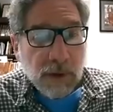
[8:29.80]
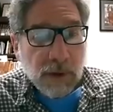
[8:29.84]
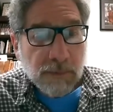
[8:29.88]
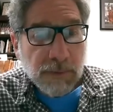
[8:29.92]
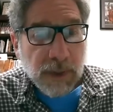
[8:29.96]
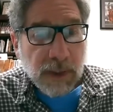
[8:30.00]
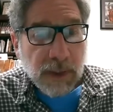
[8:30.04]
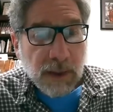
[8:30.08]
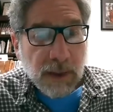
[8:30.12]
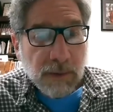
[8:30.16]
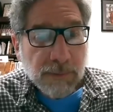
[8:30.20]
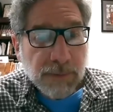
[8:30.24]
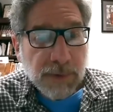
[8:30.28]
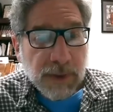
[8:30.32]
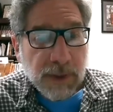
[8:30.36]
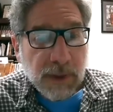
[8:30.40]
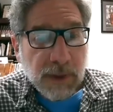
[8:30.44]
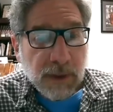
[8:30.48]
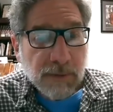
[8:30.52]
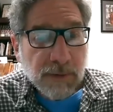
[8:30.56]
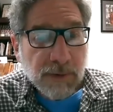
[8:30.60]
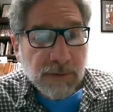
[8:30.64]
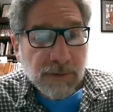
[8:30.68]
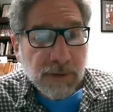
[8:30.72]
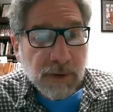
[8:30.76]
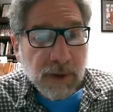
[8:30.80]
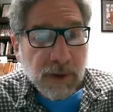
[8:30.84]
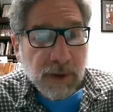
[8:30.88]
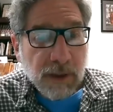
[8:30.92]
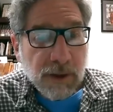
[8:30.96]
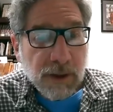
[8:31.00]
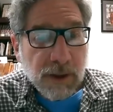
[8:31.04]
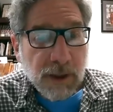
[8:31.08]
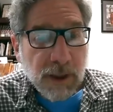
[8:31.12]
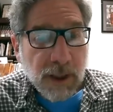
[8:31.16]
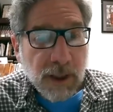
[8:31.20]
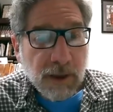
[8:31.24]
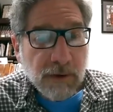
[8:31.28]
to make it bigger before I
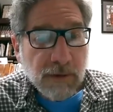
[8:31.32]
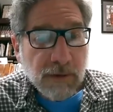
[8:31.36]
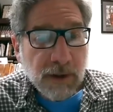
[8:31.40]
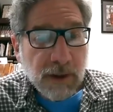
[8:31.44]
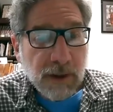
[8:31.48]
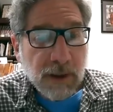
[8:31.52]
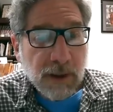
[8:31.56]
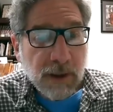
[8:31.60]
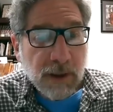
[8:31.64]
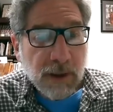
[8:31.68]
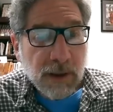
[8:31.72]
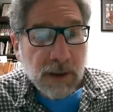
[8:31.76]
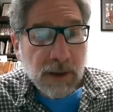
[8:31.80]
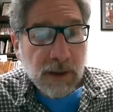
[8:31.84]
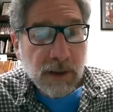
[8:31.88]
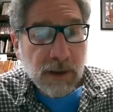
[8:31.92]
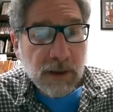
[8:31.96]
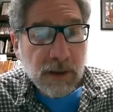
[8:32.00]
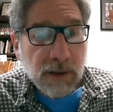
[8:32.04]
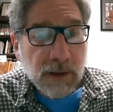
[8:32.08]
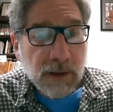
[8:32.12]
share it.